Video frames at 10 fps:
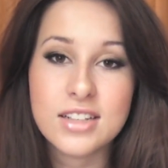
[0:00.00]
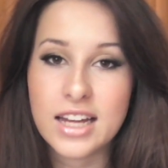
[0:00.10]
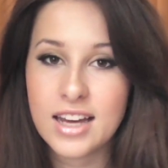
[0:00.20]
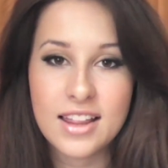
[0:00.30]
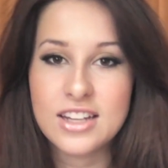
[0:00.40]

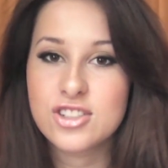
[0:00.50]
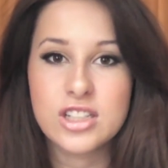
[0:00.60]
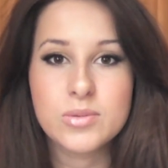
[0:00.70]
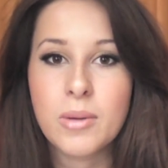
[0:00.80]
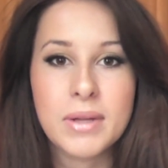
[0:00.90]
Like, I think
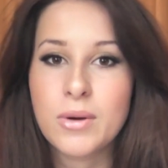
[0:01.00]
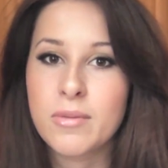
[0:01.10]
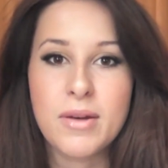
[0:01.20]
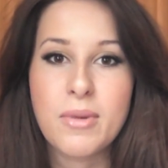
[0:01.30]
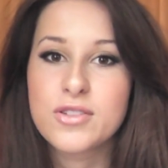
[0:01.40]
she's probably one
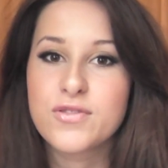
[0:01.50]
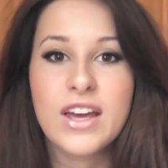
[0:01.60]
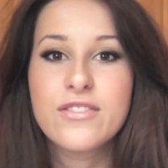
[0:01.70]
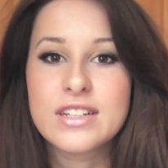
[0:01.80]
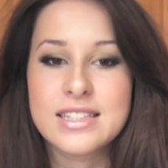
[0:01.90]
of my most
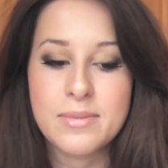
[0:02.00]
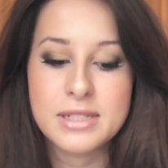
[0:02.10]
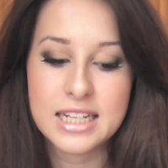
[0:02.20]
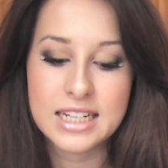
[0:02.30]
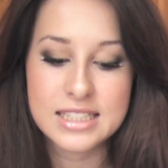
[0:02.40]
favourite
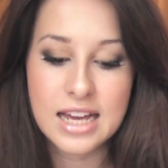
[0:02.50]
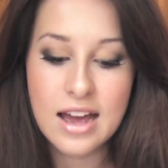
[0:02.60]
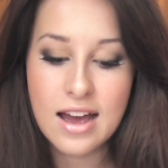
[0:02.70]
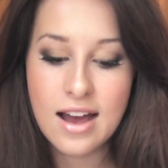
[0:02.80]
celebrities,